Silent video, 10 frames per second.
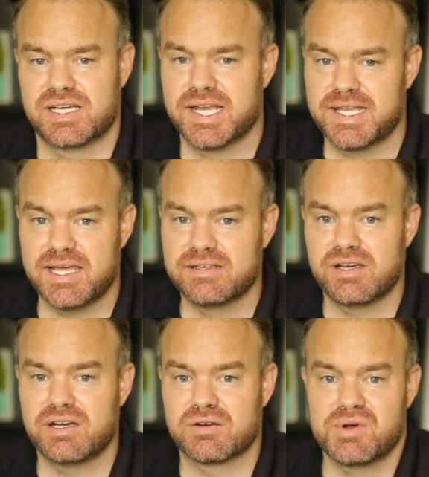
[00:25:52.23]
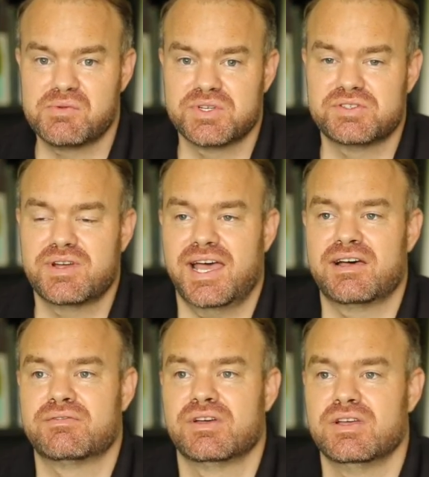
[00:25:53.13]
A dead dog. What would you
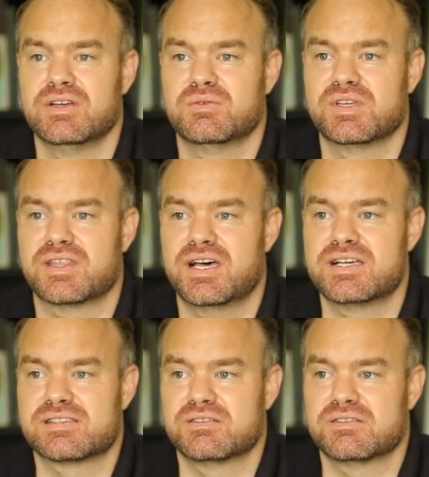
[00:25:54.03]
have with us?"